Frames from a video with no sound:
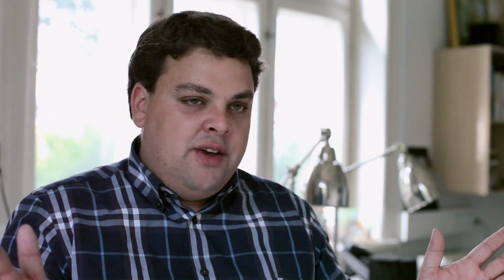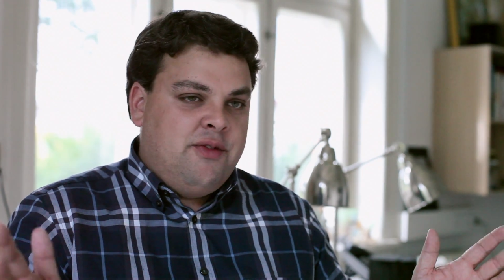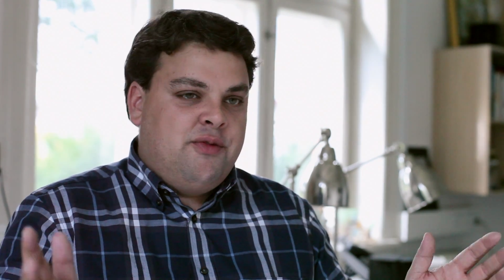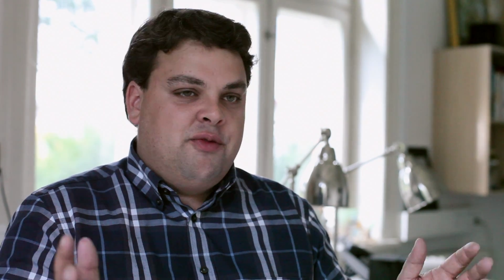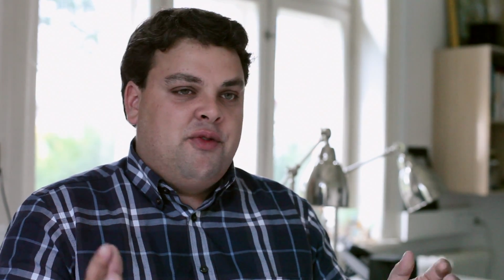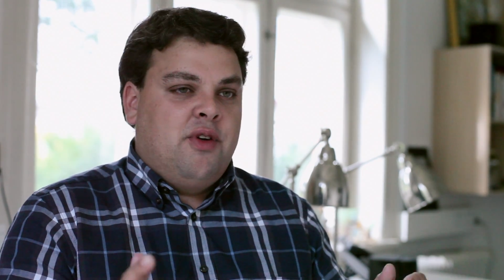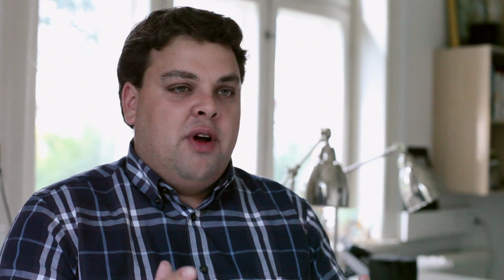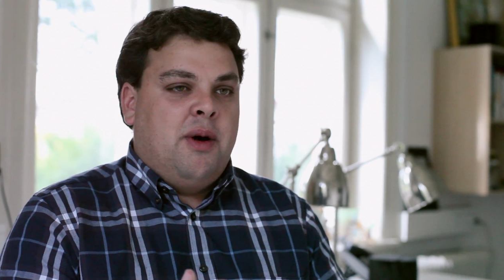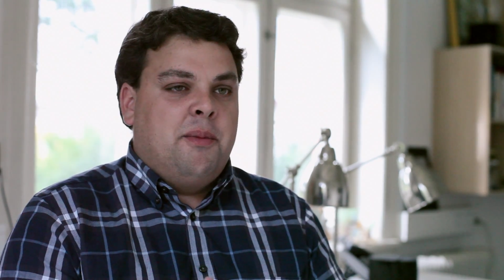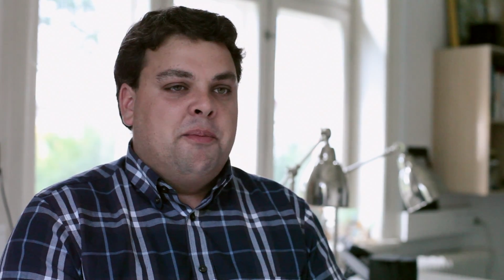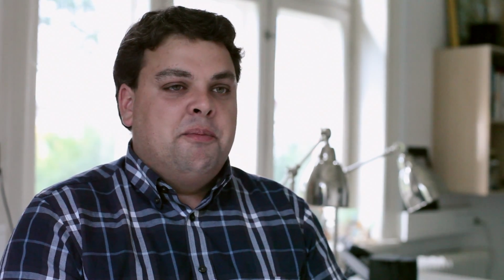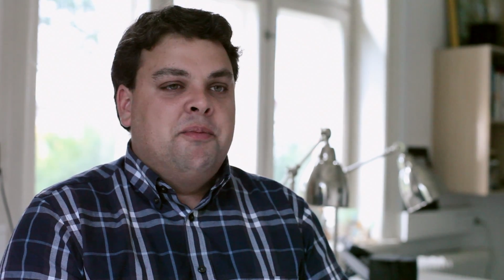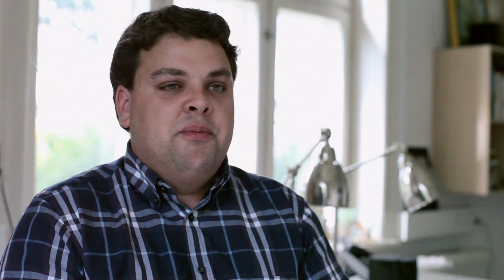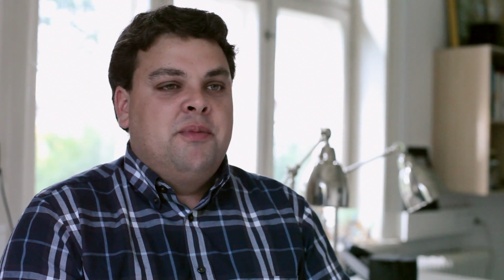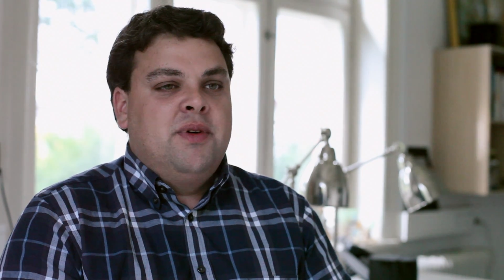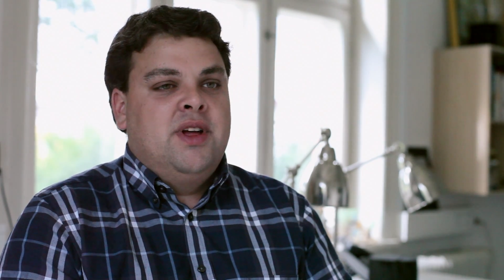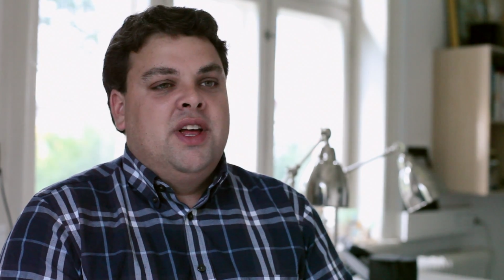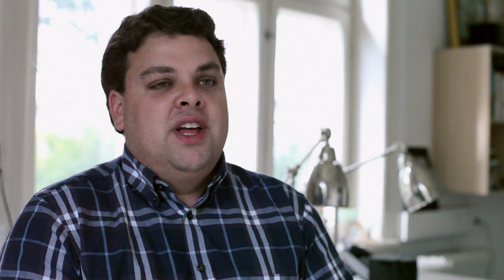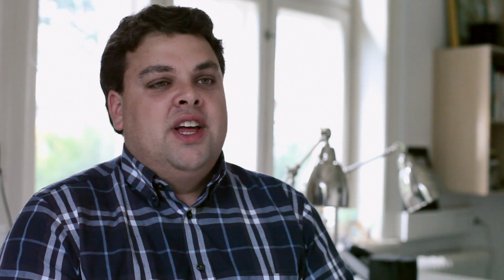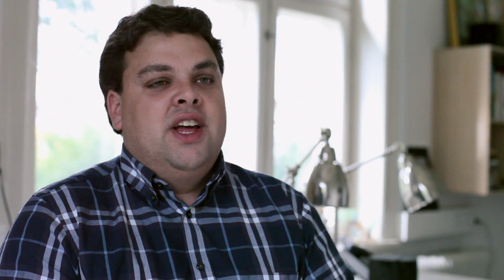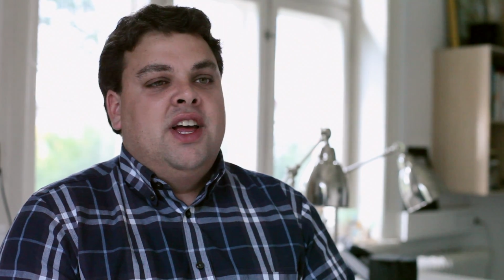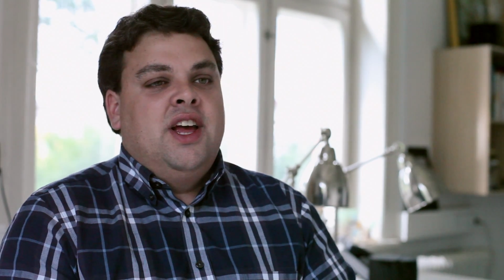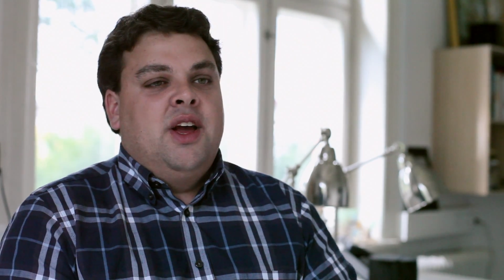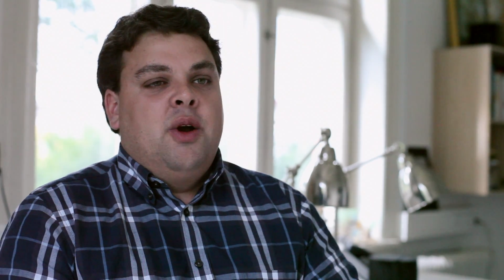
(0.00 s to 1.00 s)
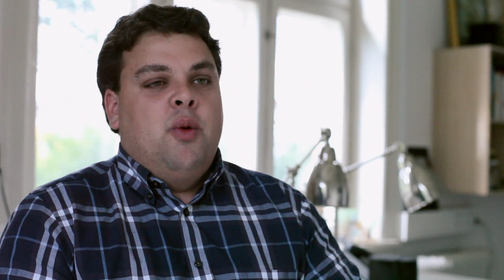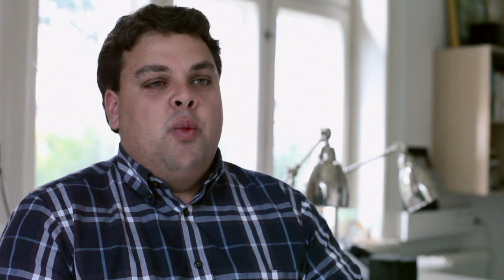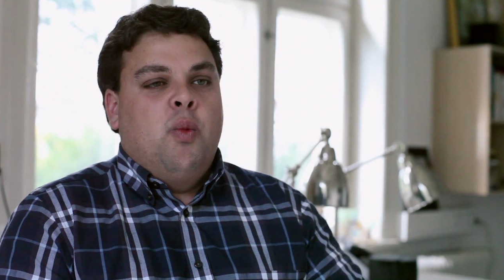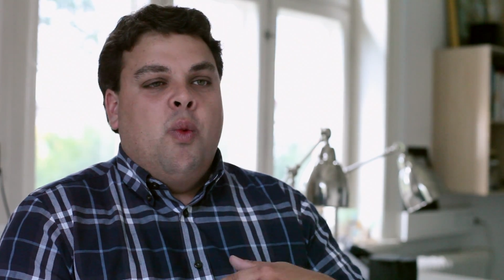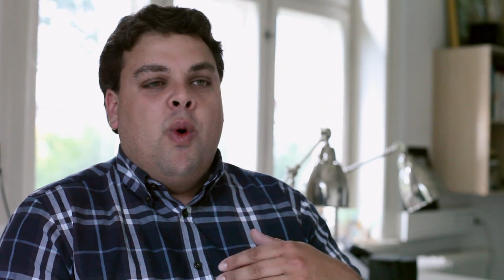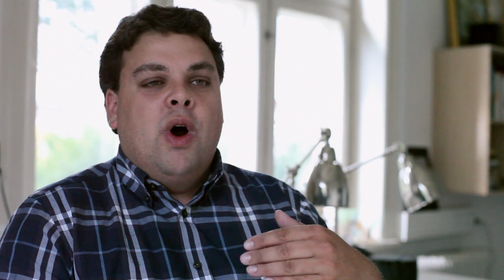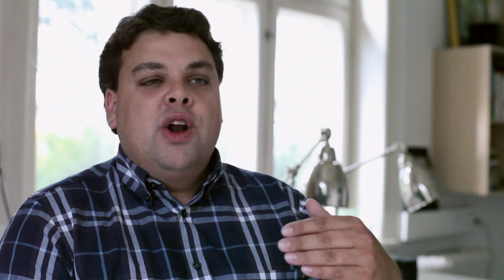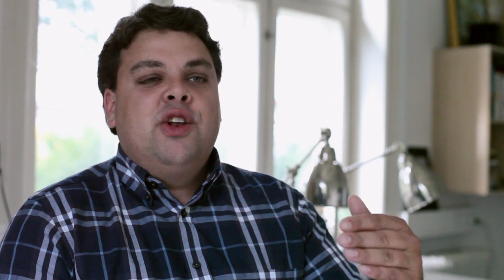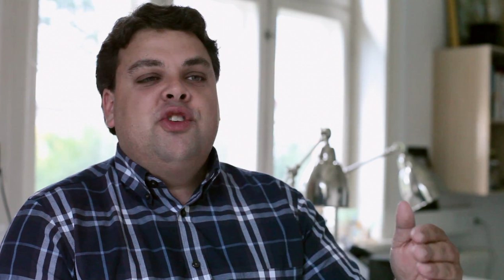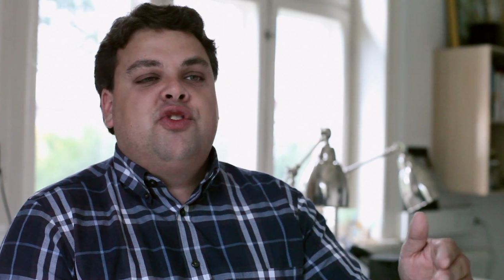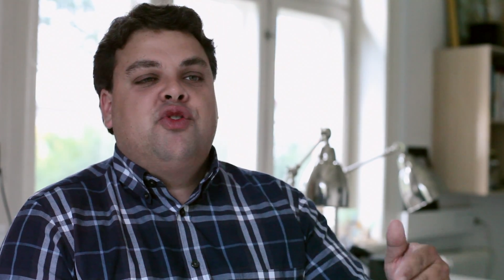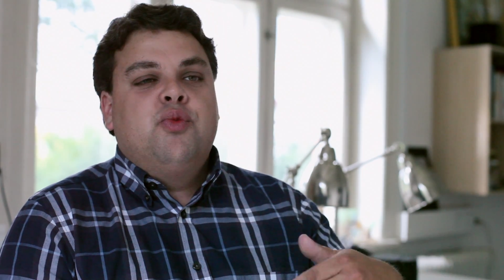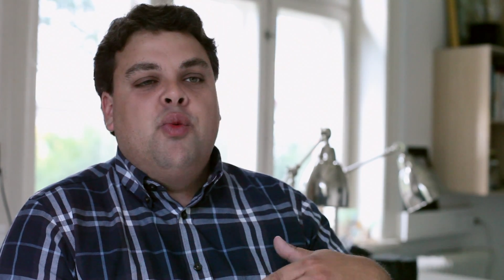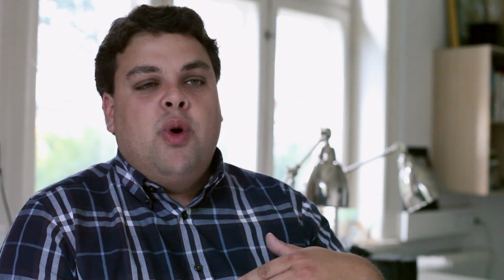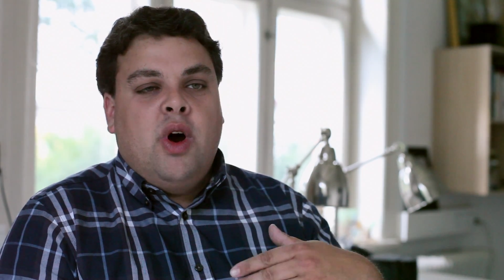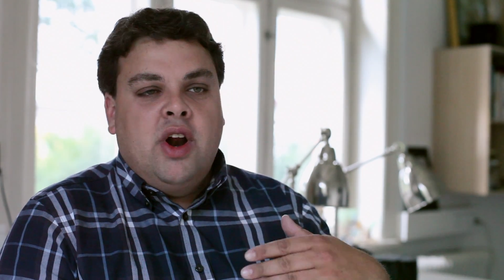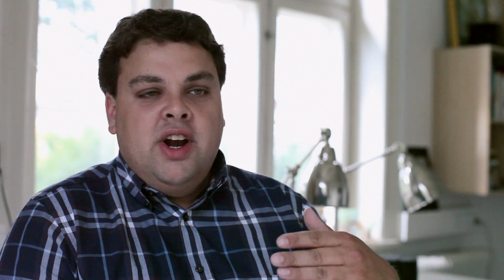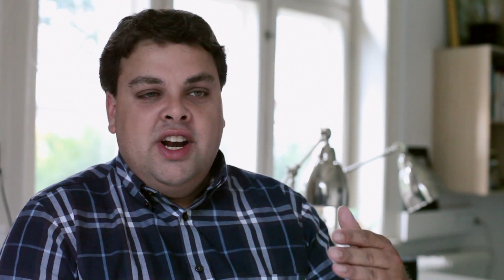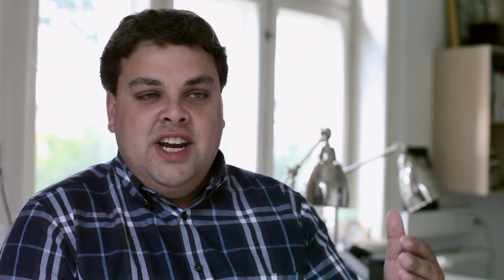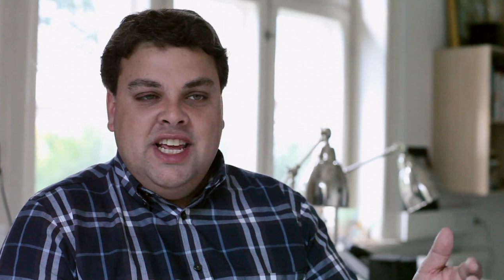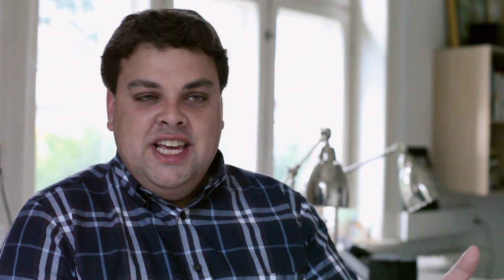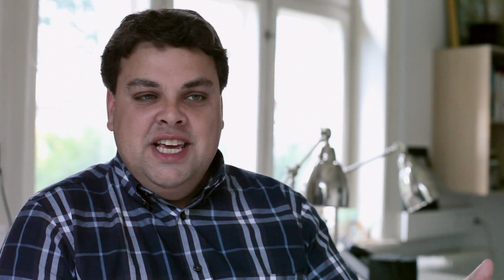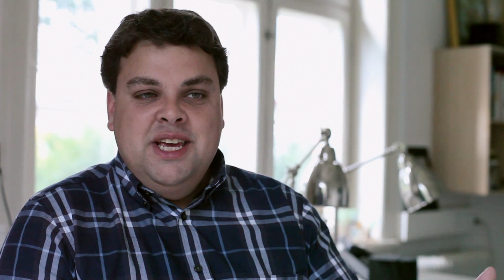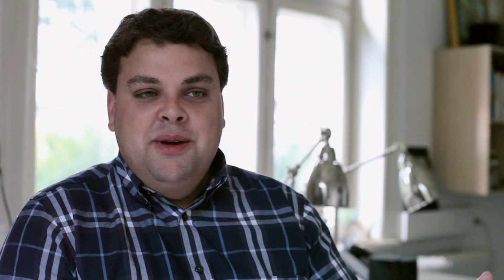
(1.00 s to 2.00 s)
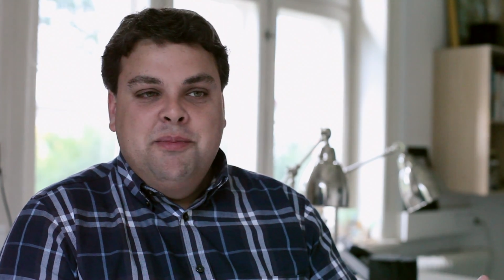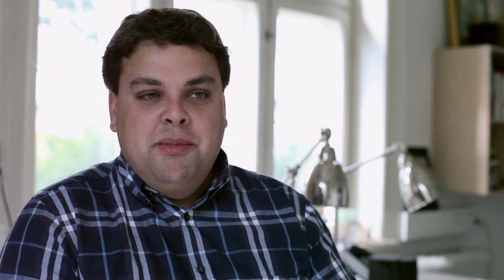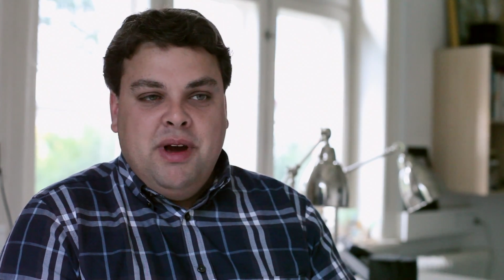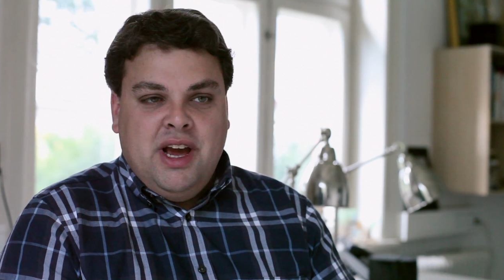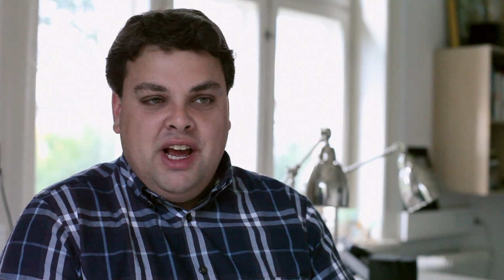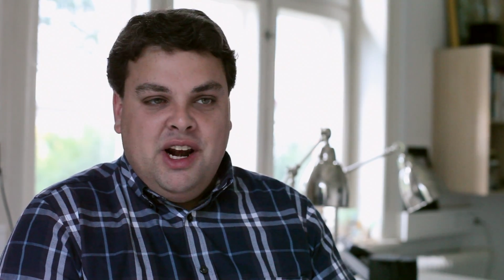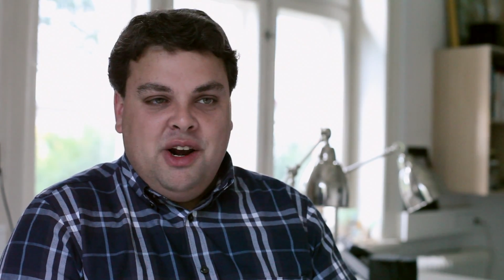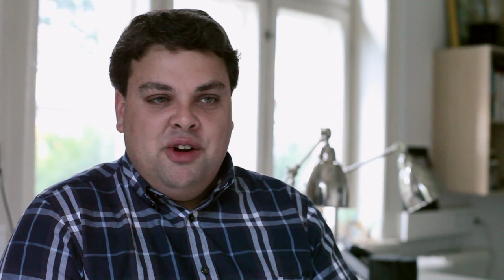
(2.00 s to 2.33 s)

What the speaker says: from one-to-one email